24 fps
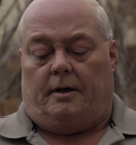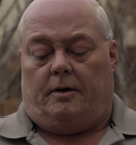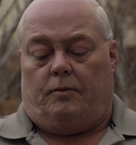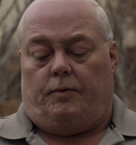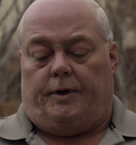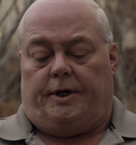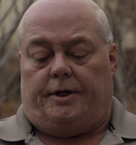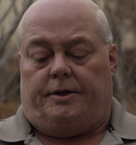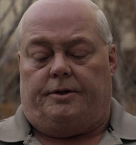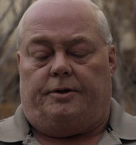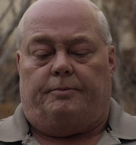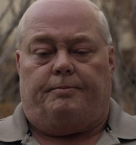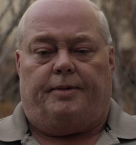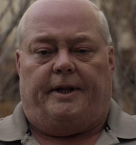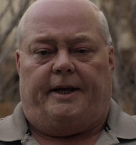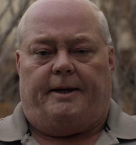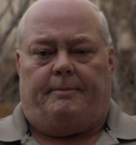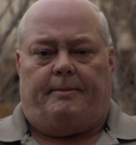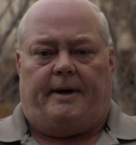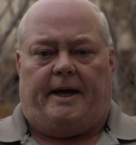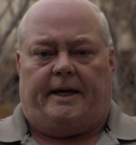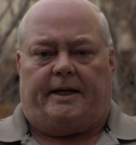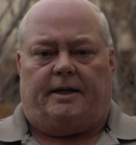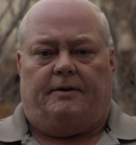We can do
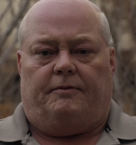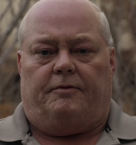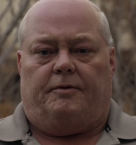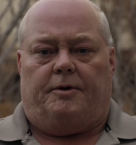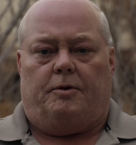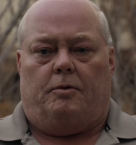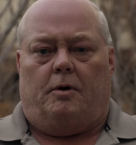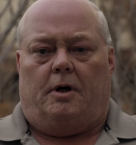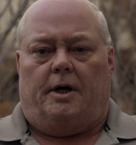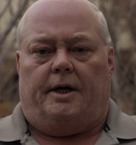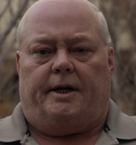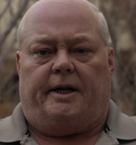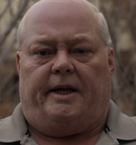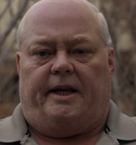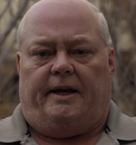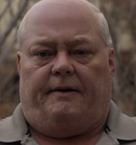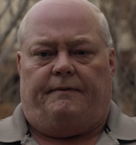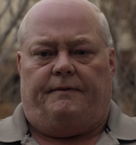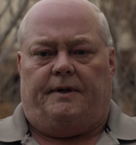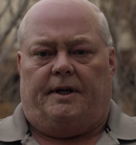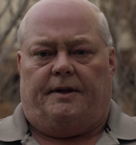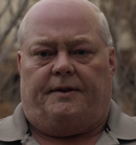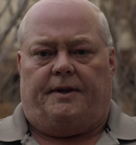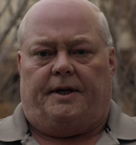playback if we want. I
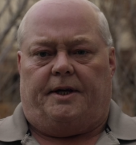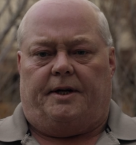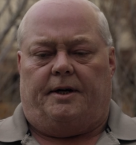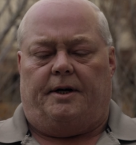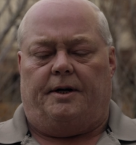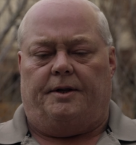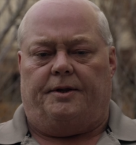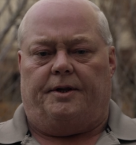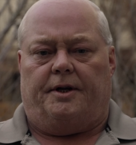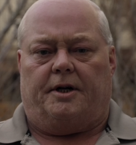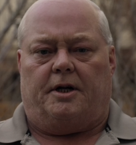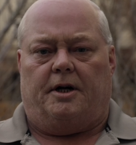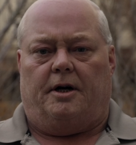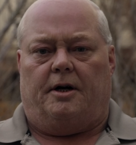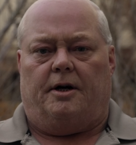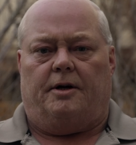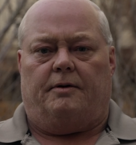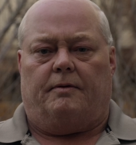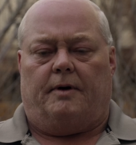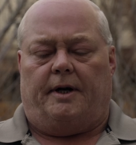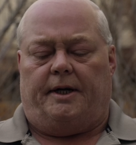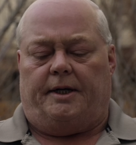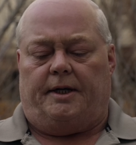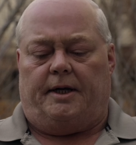have nothing on the
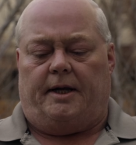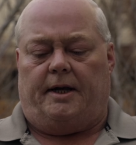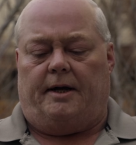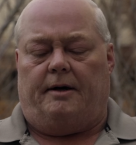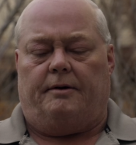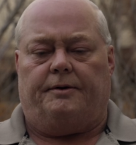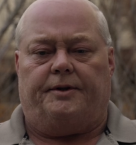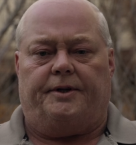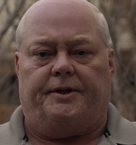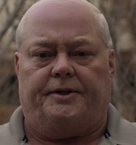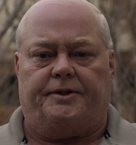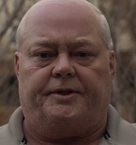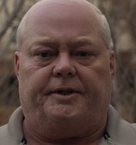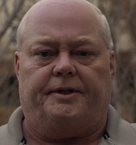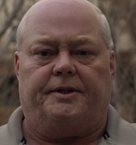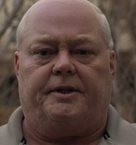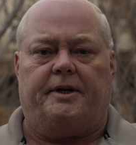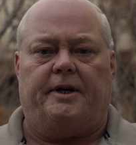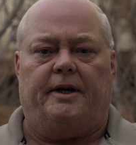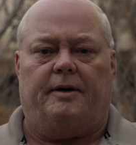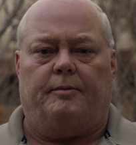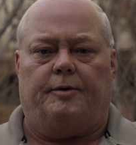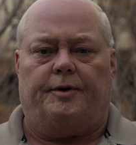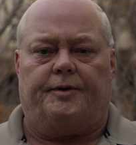card right now. This did
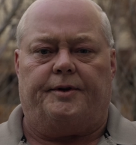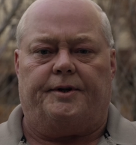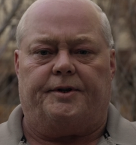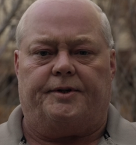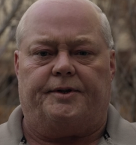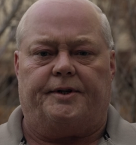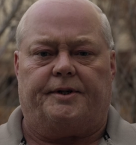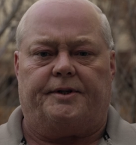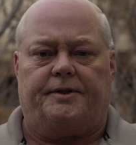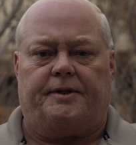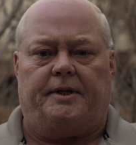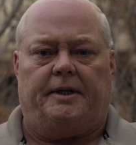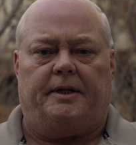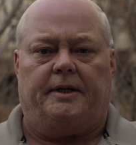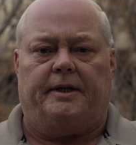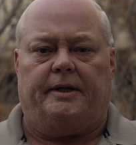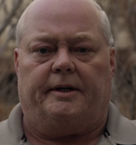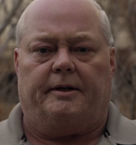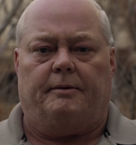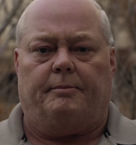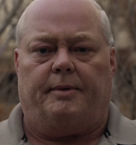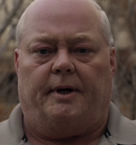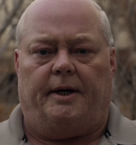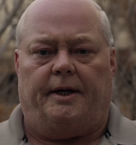come with a 16
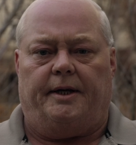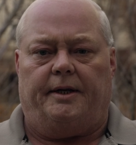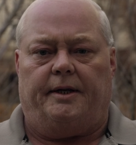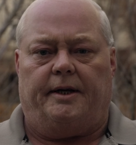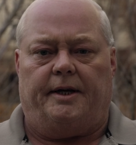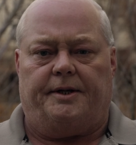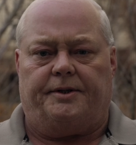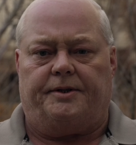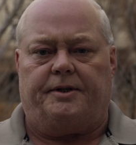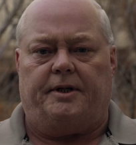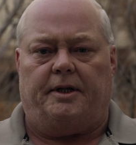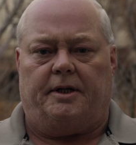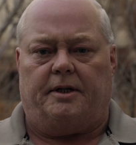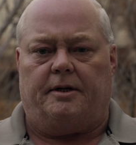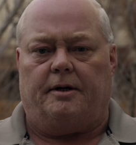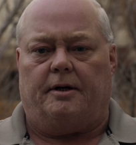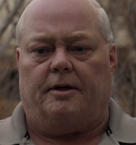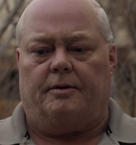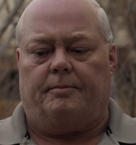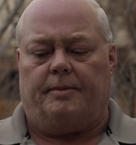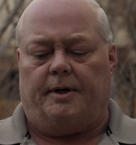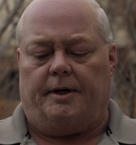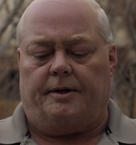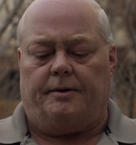gigabyte SD
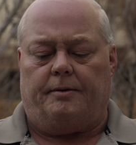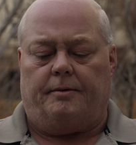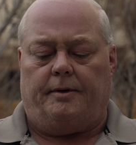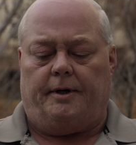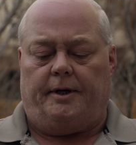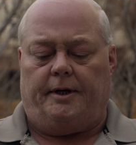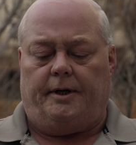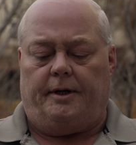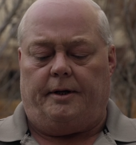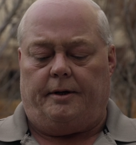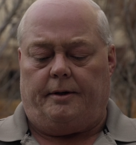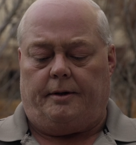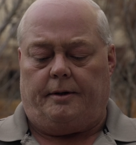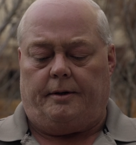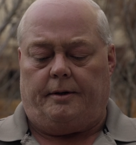card, by the way.